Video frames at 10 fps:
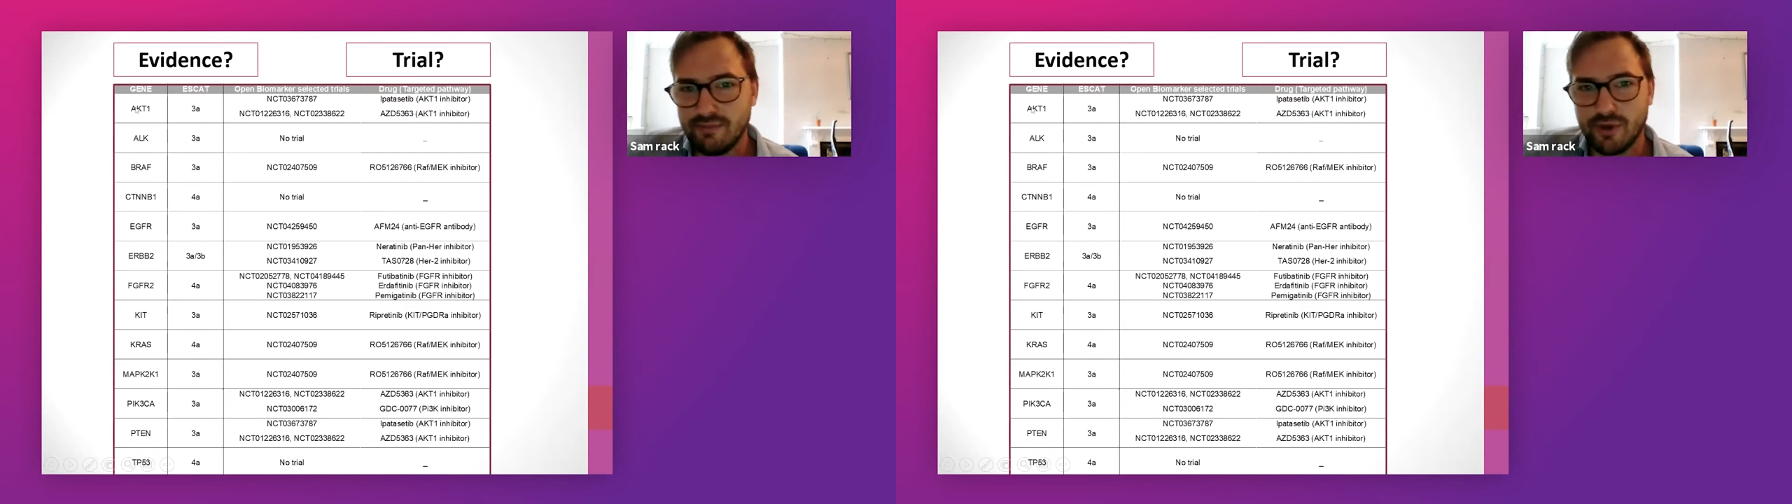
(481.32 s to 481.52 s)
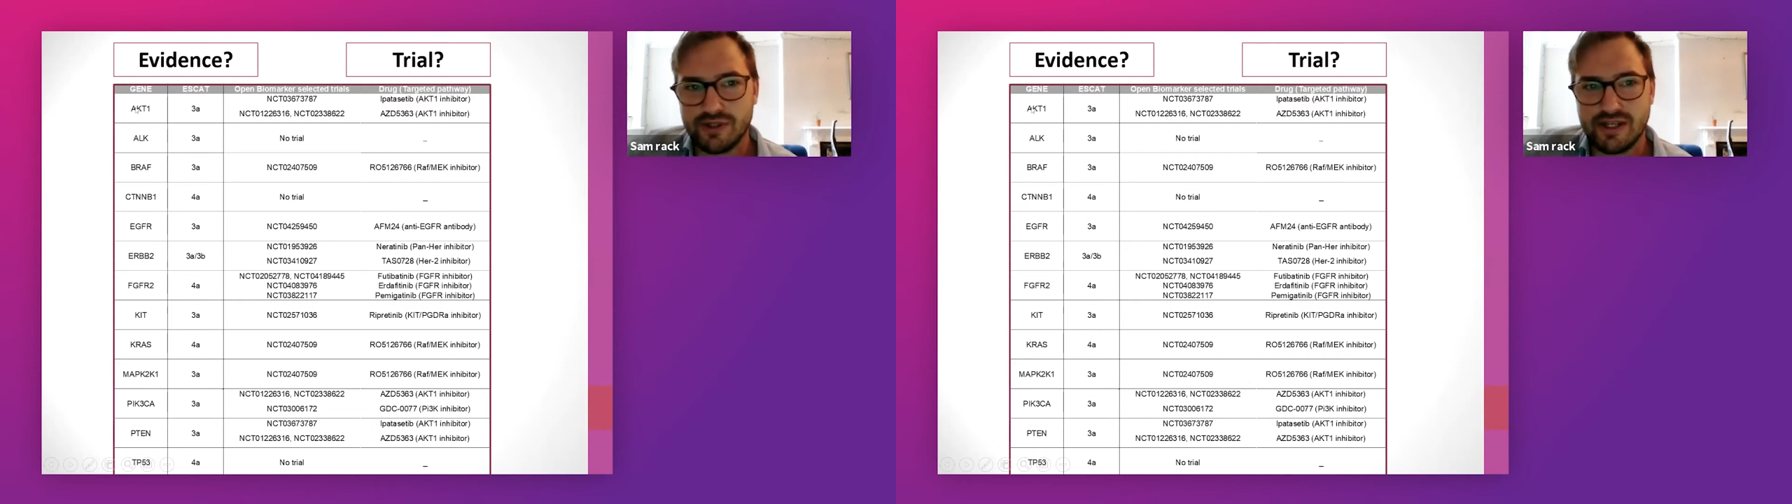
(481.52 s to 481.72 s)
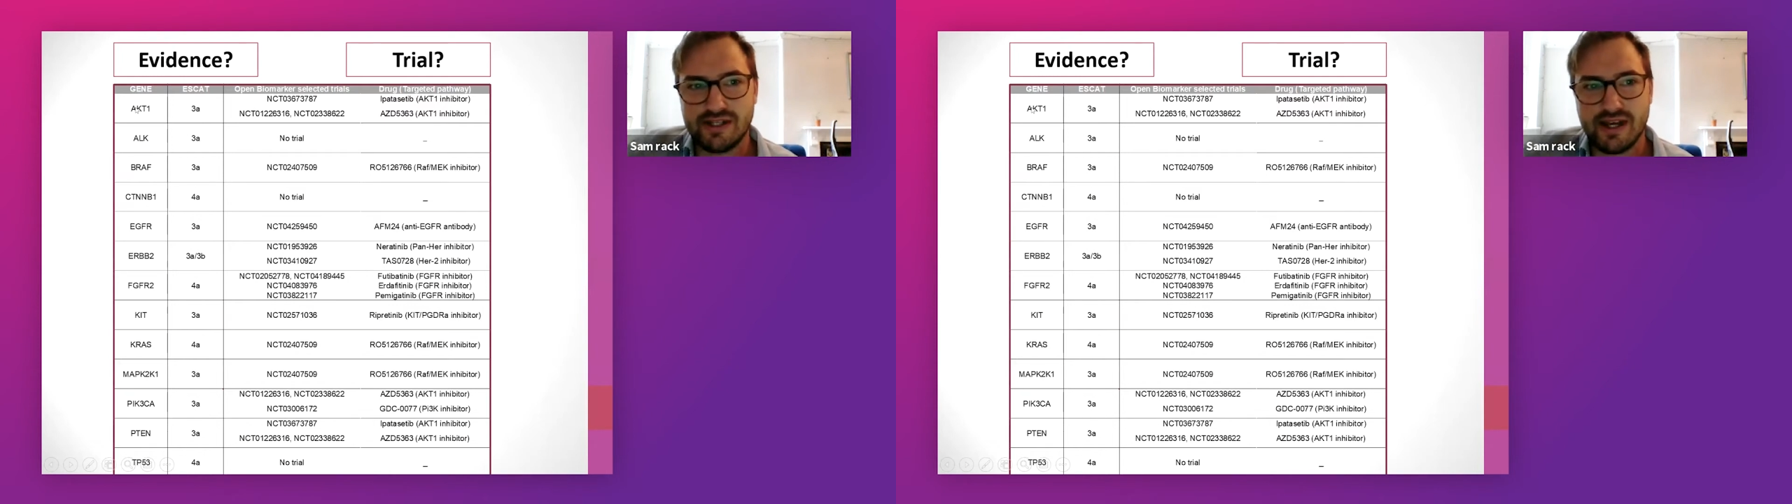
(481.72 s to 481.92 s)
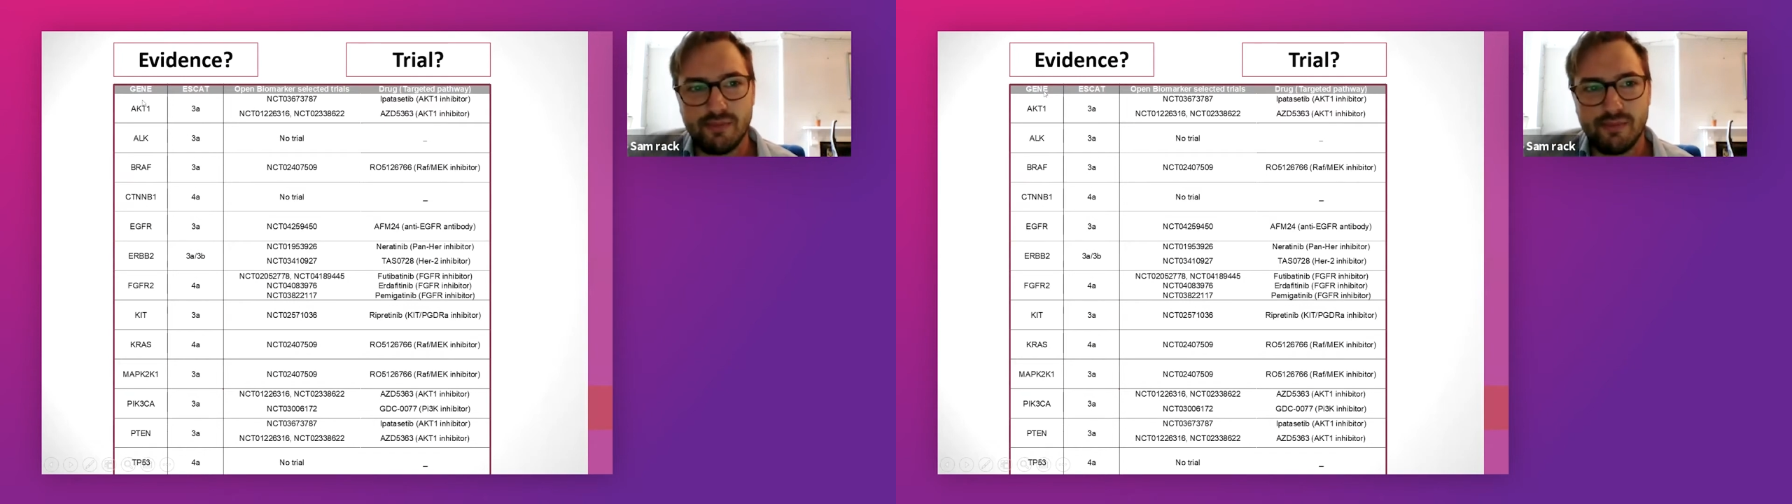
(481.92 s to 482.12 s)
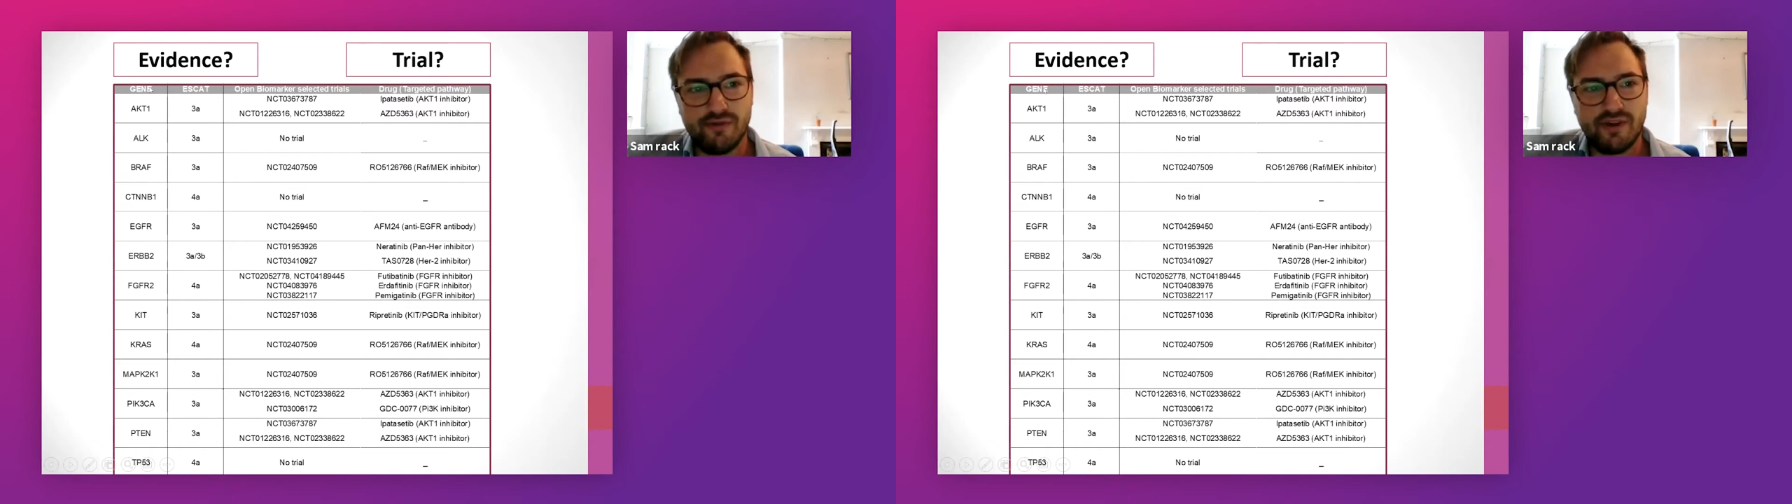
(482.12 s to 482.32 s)
more detail.
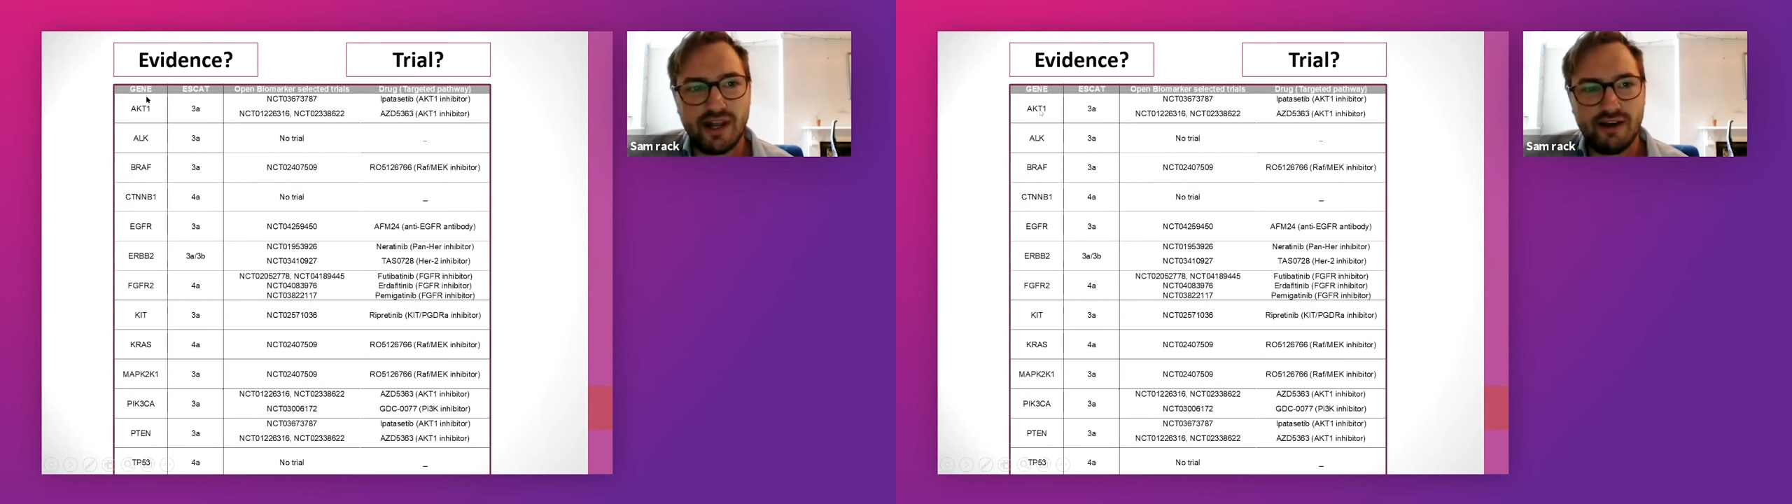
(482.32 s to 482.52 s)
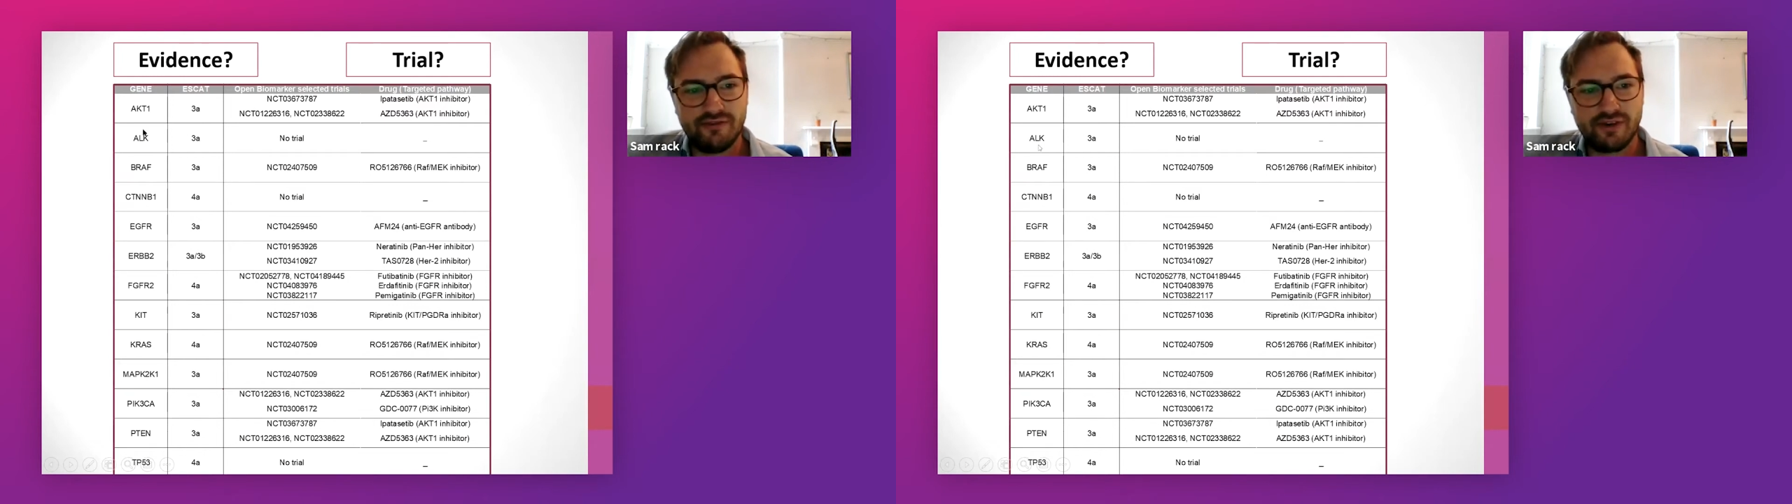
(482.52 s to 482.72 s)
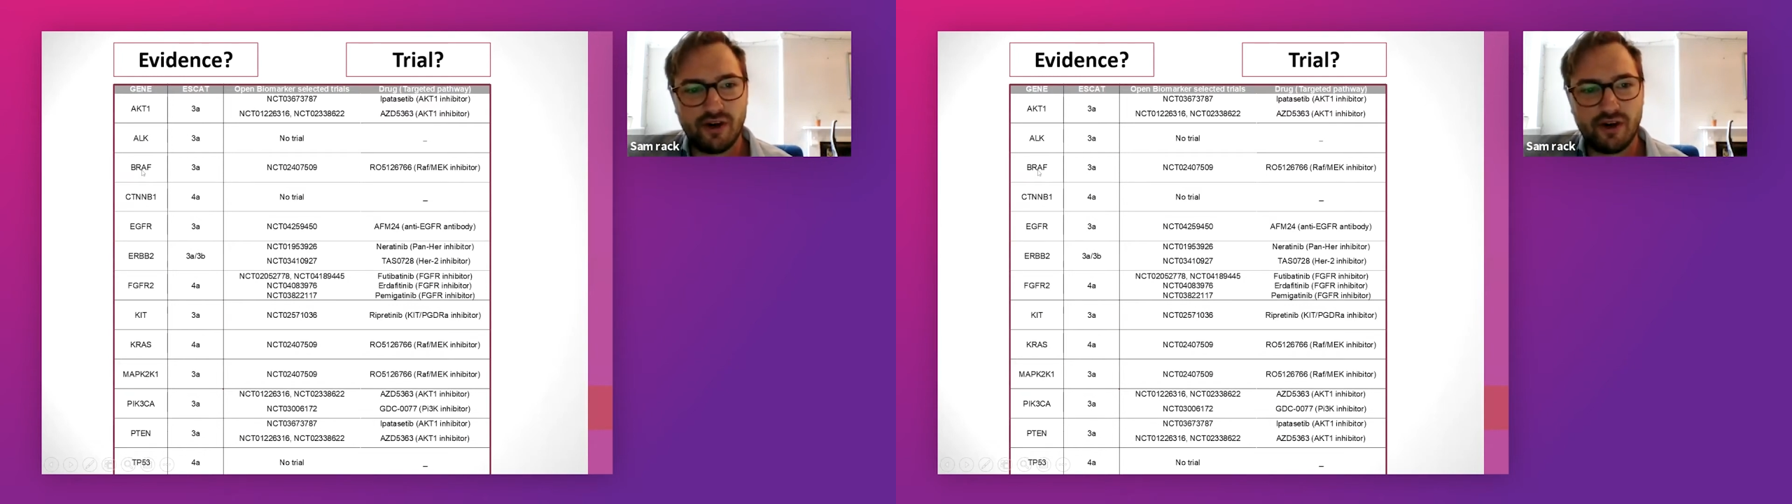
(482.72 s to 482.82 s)
But on the left